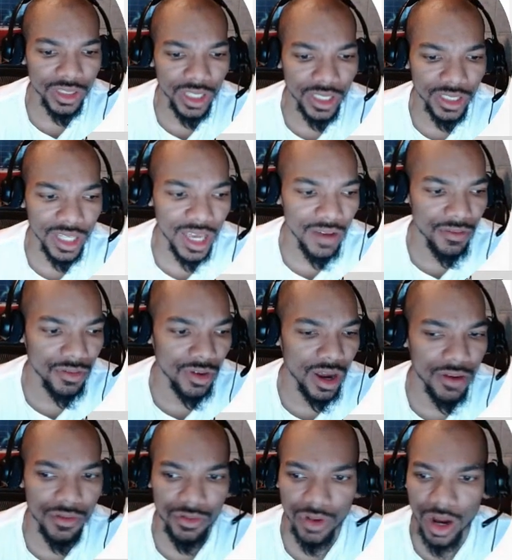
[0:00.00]
like they have a
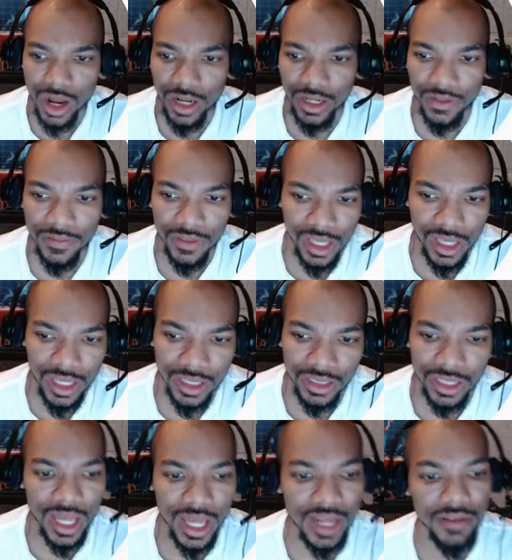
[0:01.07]
variety of things. A
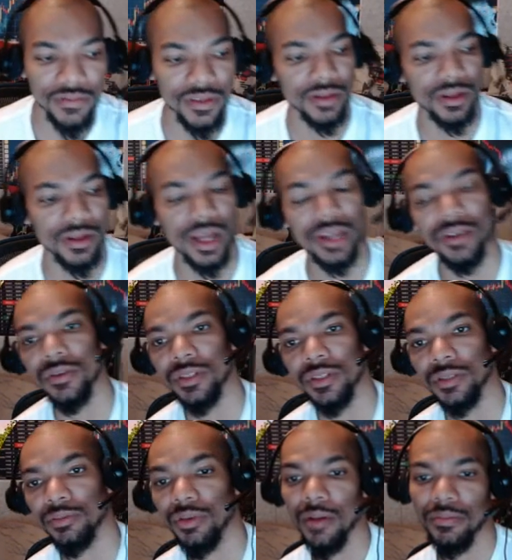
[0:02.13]
lot of I
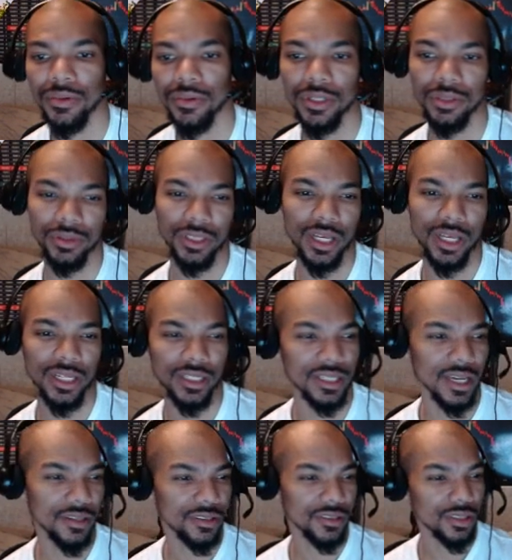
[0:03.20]
noticed properties was like
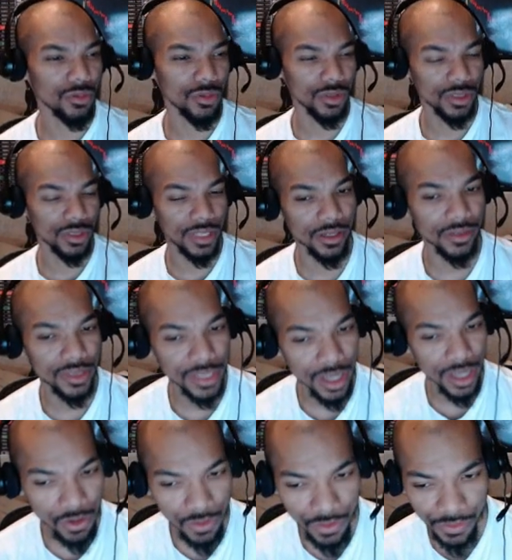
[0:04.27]
down
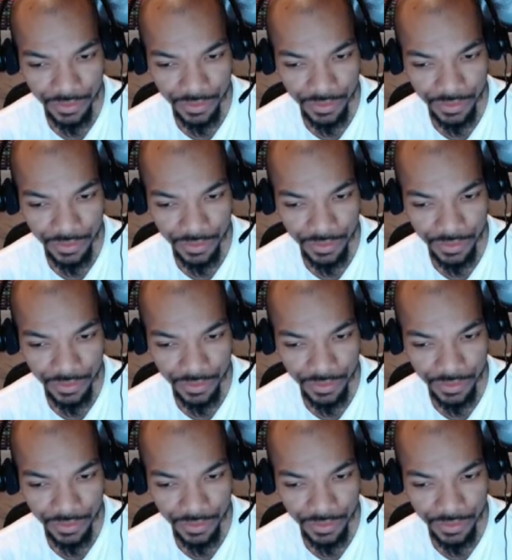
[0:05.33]
south,